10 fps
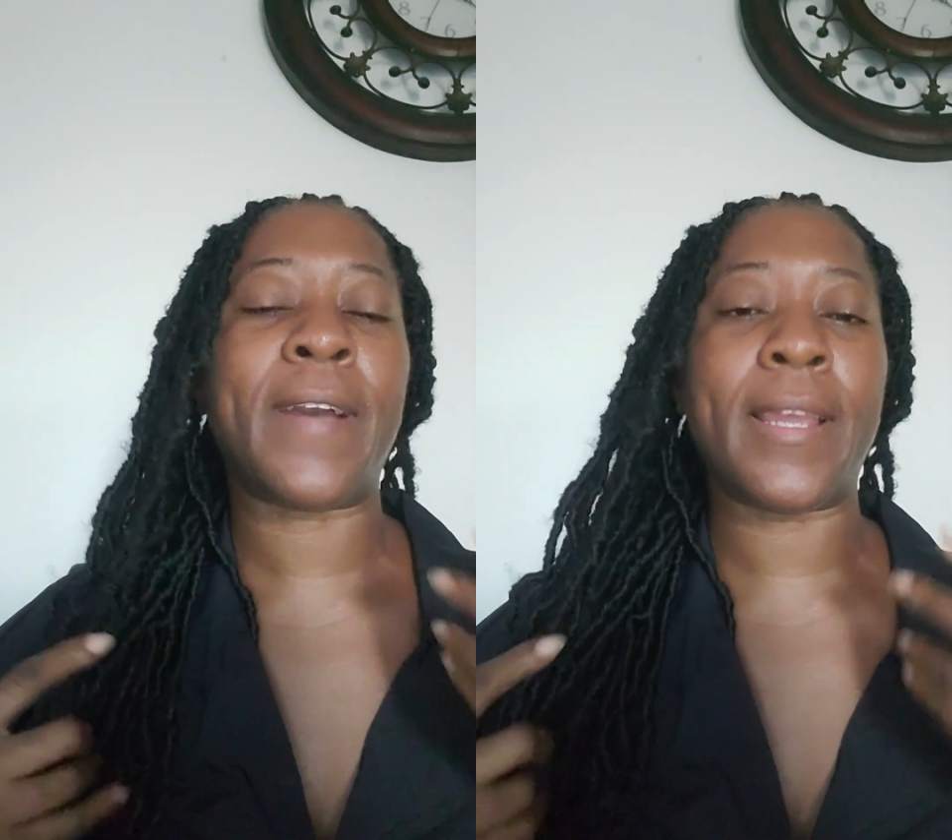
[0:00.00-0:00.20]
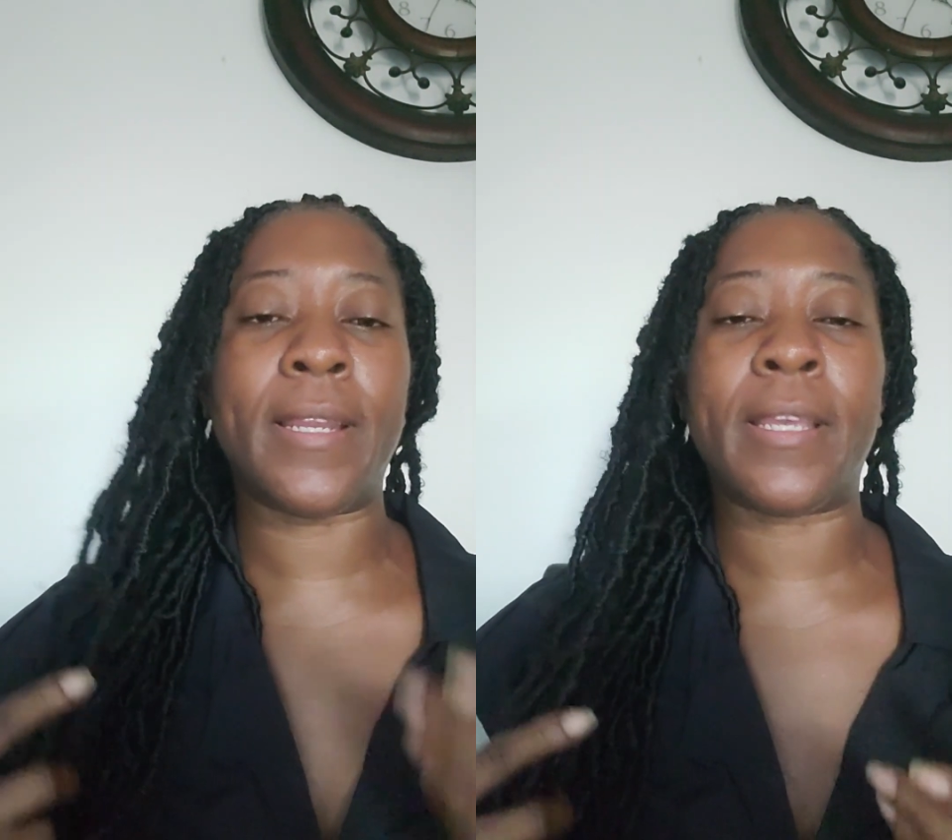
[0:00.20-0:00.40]

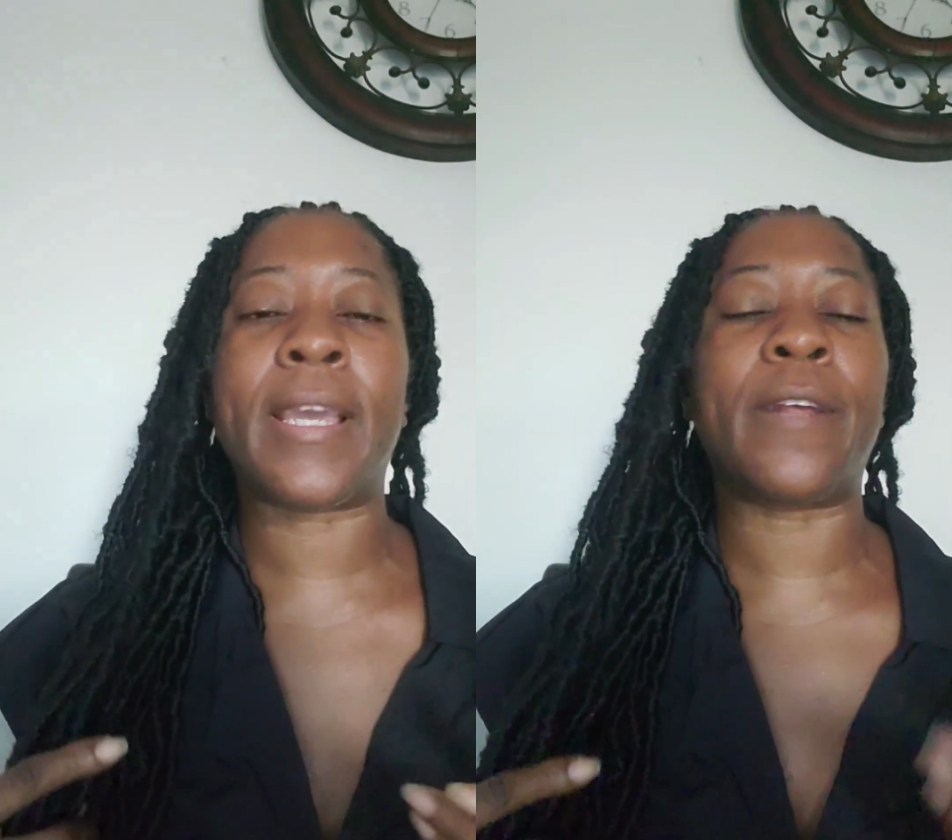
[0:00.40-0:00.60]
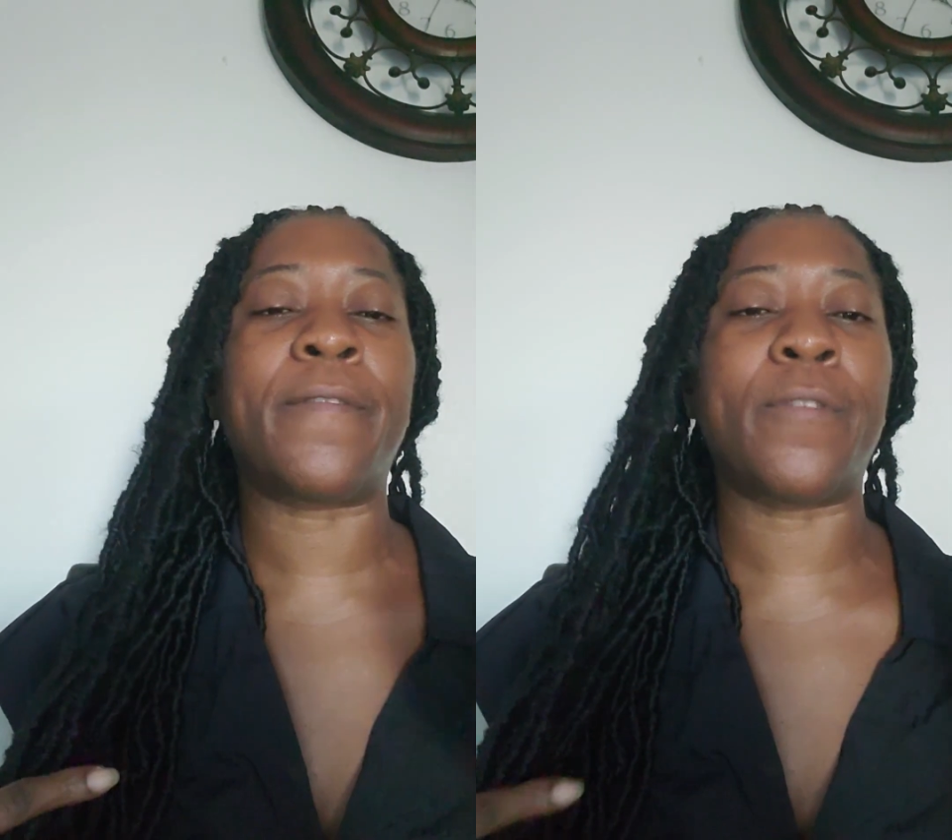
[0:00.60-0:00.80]
finally
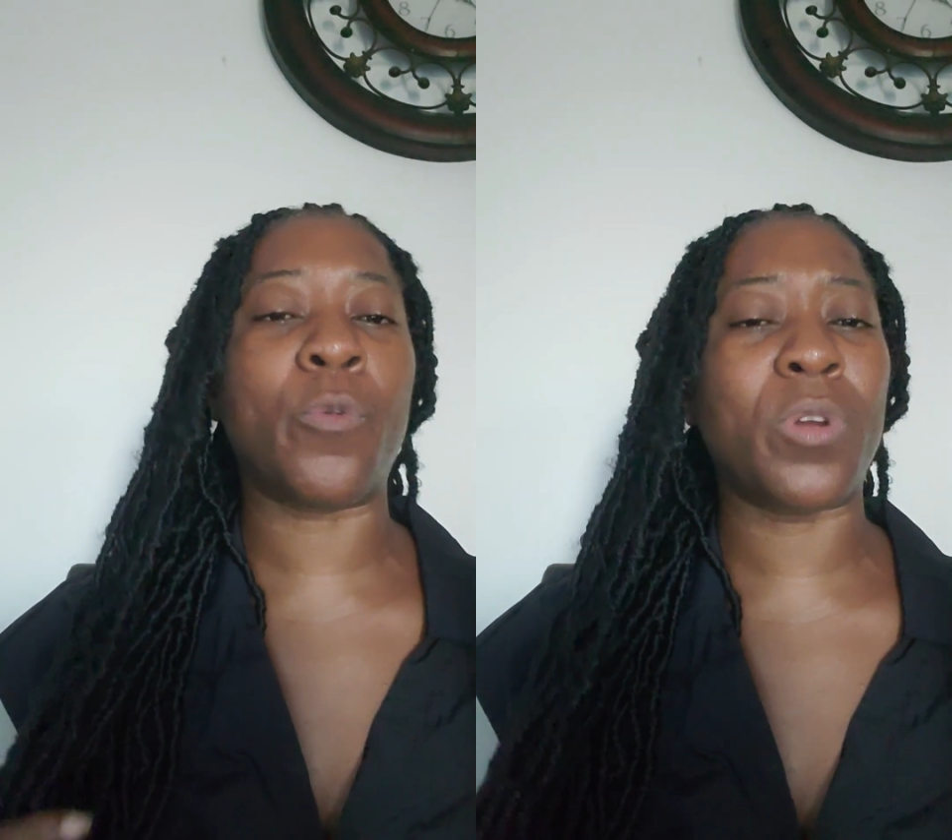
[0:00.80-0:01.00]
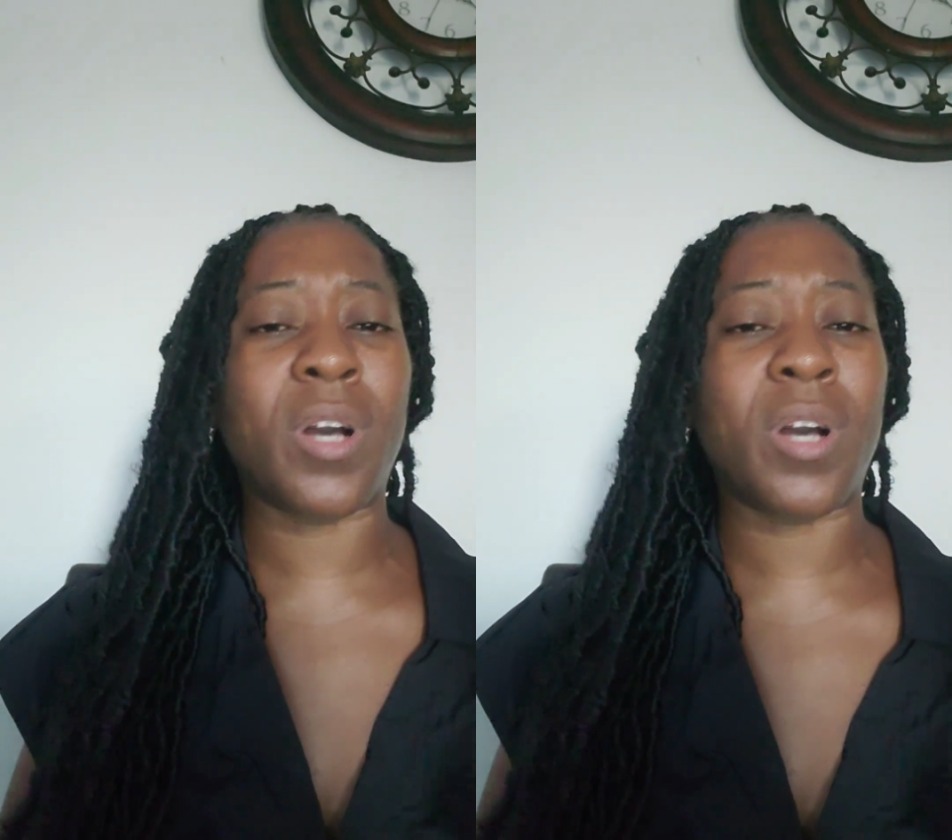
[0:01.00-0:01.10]
get a phone